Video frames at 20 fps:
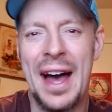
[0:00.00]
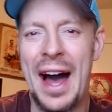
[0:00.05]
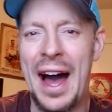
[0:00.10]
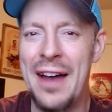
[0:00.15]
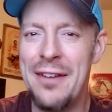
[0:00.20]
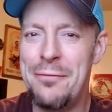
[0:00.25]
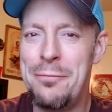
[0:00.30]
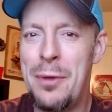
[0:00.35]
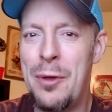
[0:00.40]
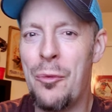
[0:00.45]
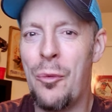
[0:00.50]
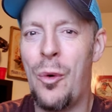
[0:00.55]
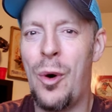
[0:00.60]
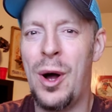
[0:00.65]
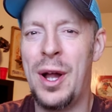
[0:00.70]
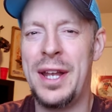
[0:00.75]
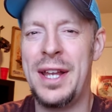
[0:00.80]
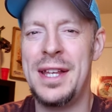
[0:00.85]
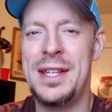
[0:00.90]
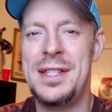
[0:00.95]
I've been
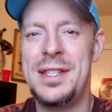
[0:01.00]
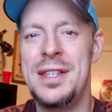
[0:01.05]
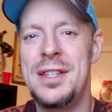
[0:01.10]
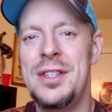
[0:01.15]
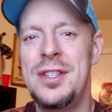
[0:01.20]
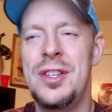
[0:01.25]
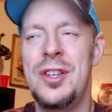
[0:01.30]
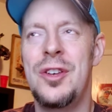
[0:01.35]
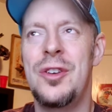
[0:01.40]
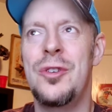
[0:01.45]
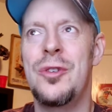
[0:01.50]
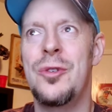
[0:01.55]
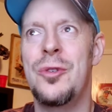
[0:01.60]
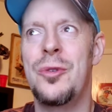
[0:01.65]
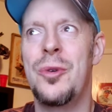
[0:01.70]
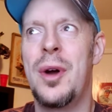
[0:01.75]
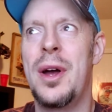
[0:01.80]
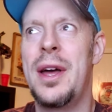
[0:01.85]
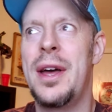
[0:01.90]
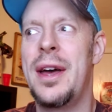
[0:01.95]
wanting to
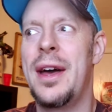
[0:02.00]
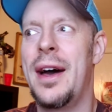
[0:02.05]
do